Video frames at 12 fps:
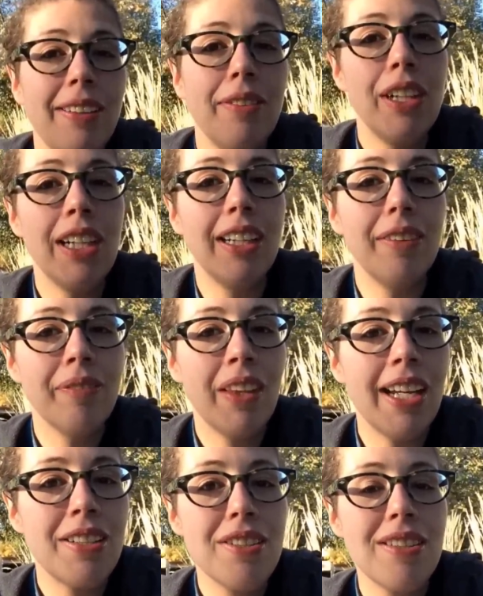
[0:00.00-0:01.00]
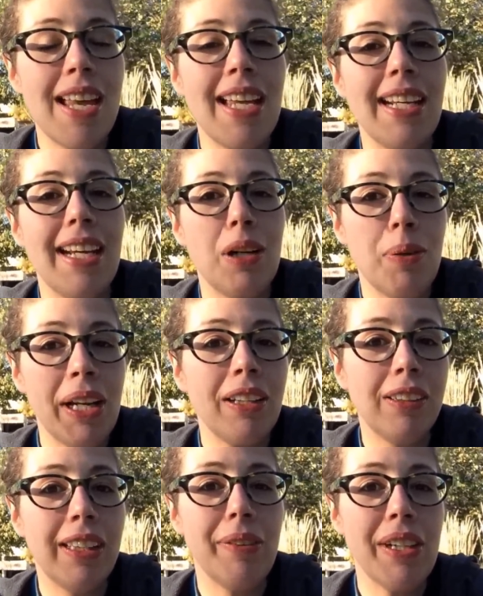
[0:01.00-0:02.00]
of, uh, I just ate it
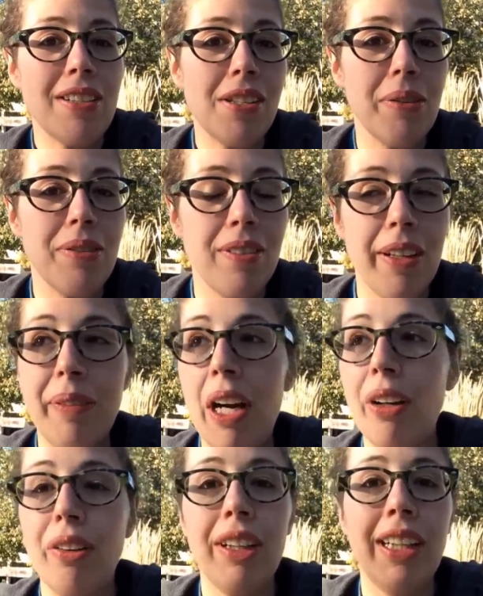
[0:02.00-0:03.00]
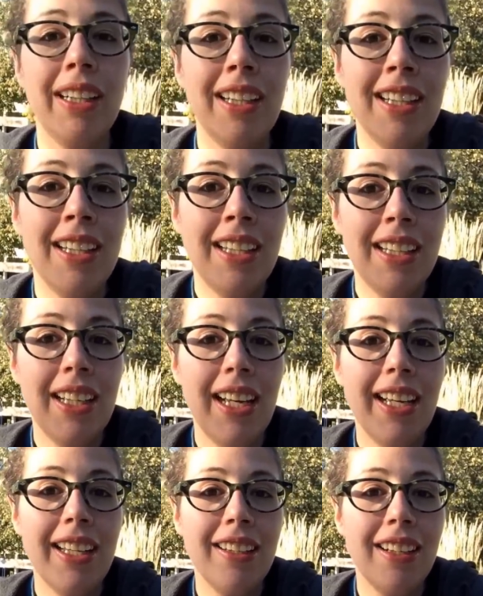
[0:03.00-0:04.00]
quickly because I, am hungry.
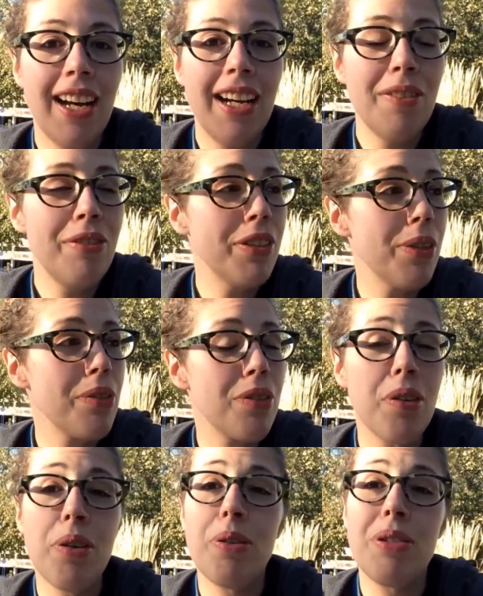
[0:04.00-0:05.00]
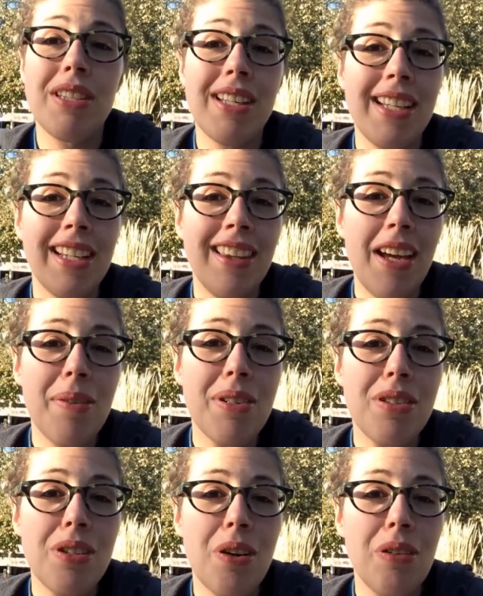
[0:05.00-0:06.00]
And I feel so sick. That
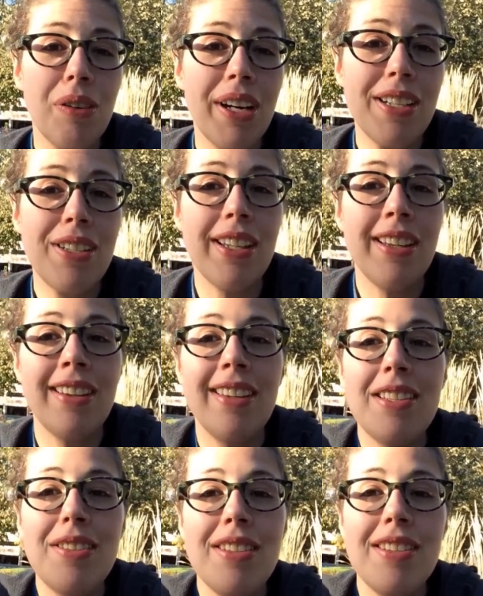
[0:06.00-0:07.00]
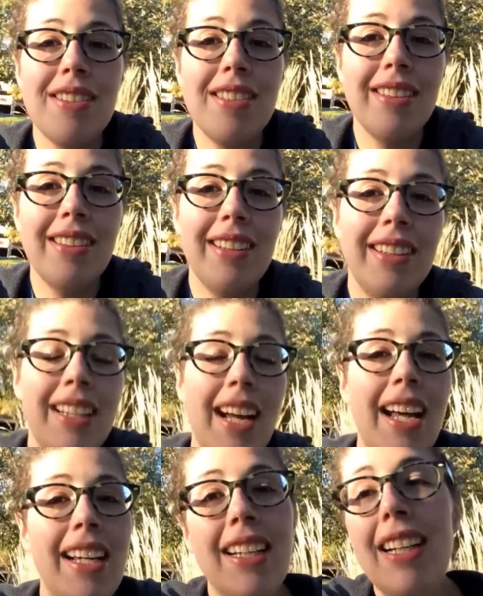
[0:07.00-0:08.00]
was so rich. And this is,
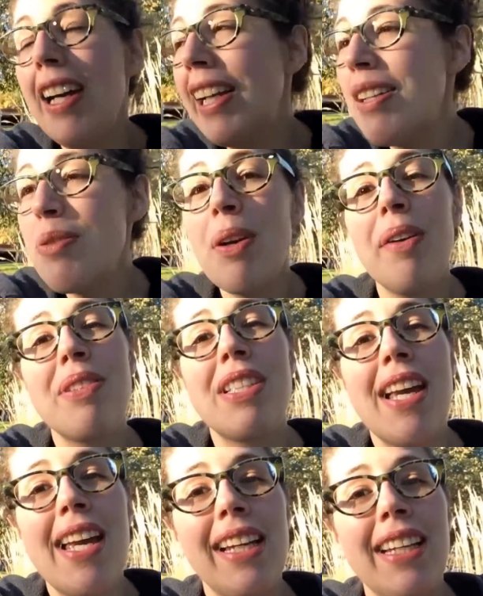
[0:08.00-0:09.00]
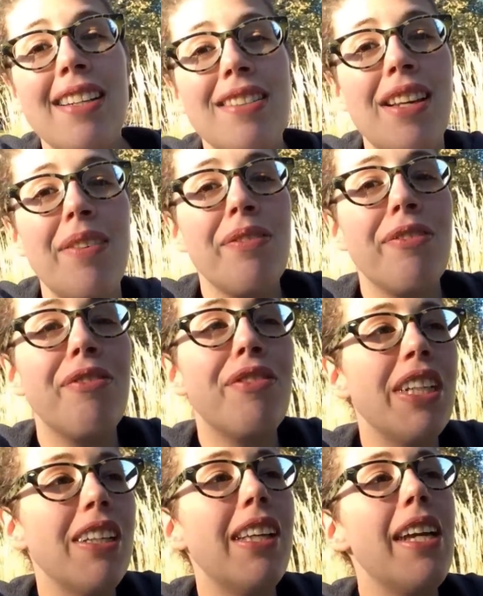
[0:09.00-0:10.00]
I guess what I'm saying is I'm
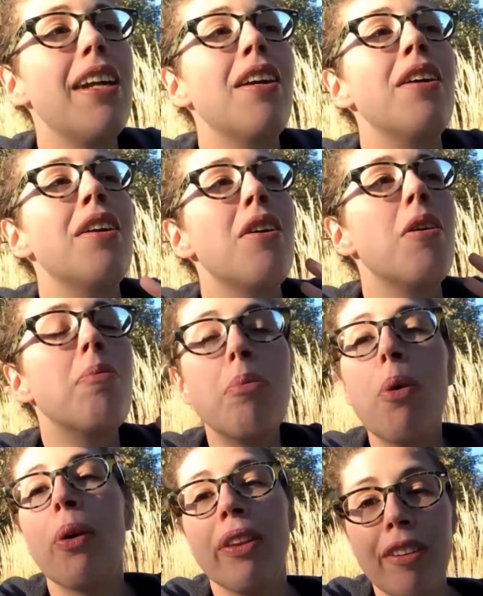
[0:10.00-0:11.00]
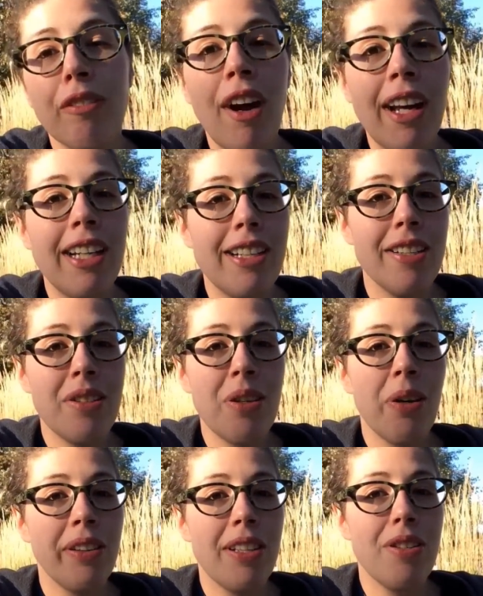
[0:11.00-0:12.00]
feeling more than ready to
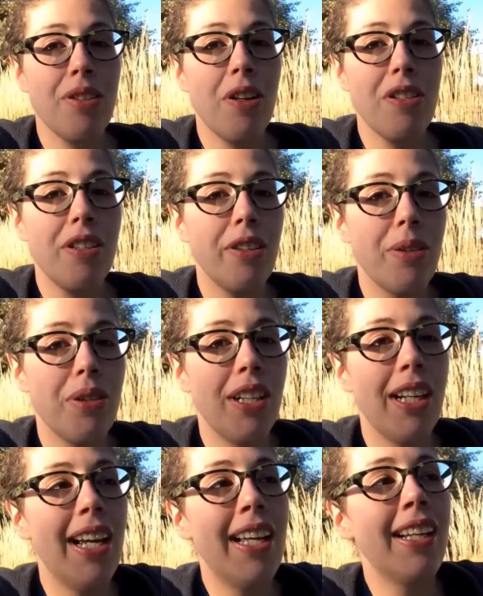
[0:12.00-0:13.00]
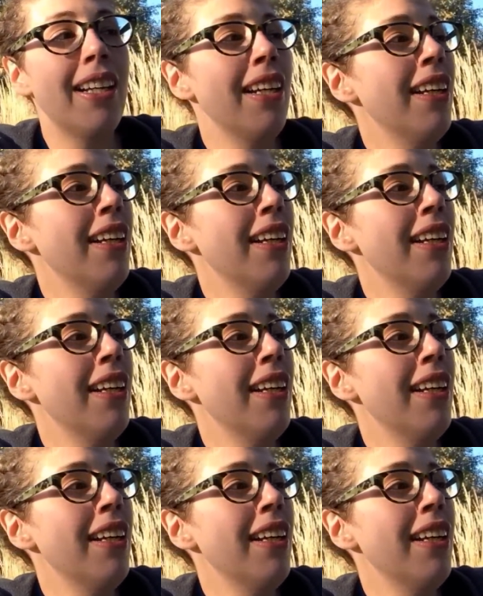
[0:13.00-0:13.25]
start this starch solution. And